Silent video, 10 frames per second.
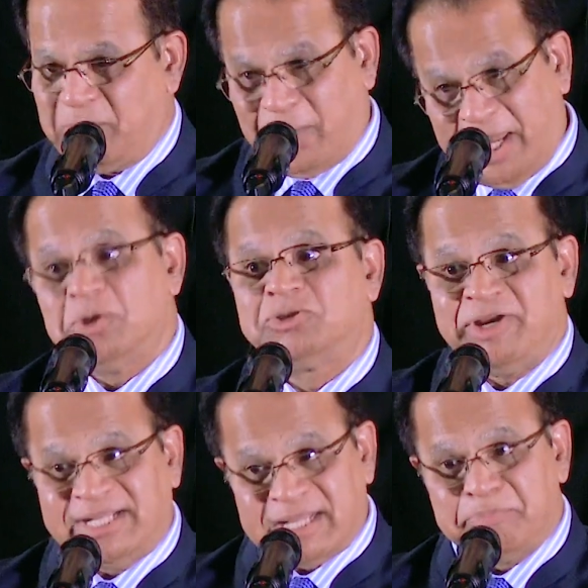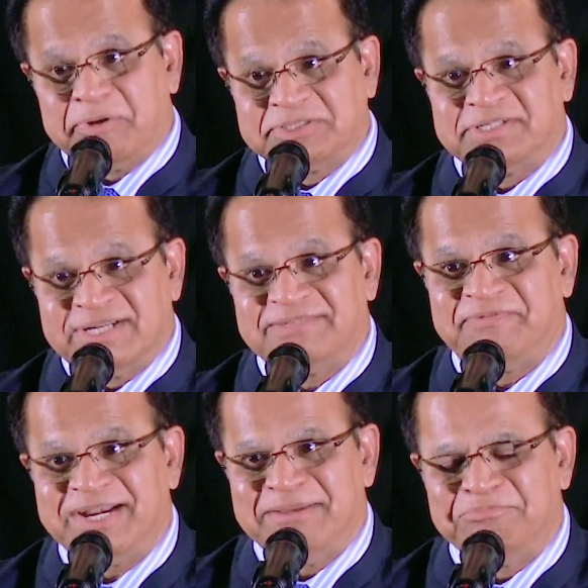the way you treat that person is
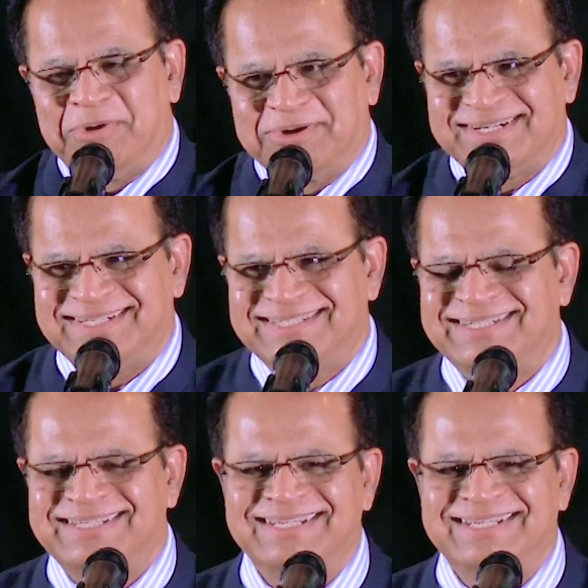very important.